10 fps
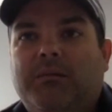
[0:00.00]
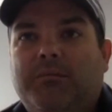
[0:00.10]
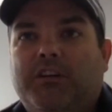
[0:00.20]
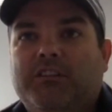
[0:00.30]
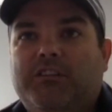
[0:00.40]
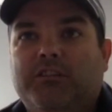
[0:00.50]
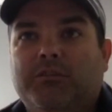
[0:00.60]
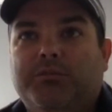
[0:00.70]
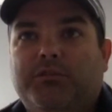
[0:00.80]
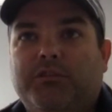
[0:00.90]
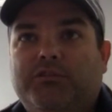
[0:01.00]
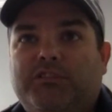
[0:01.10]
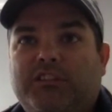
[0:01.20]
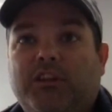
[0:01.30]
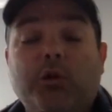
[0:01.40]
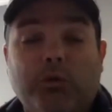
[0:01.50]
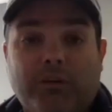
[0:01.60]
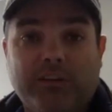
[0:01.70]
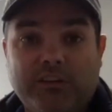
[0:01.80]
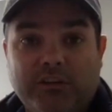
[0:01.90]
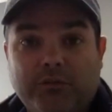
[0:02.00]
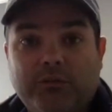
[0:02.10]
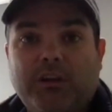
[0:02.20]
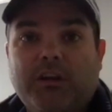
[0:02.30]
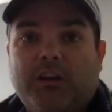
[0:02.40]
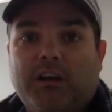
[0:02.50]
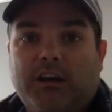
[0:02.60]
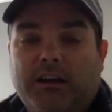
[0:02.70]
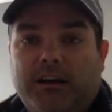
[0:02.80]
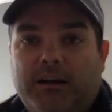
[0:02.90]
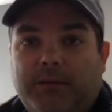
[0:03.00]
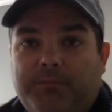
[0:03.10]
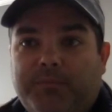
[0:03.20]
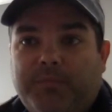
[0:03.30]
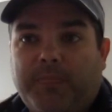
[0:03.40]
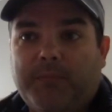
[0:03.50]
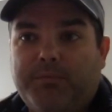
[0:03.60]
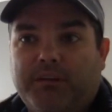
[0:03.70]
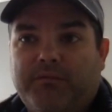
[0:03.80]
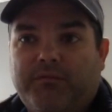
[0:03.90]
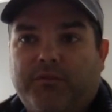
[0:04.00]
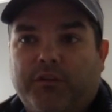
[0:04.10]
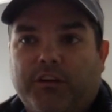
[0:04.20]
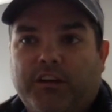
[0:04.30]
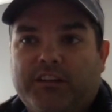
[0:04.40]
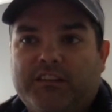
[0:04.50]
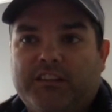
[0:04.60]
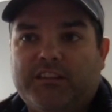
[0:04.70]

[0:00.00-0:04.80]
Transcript: because they're producing no revenue. But for us, I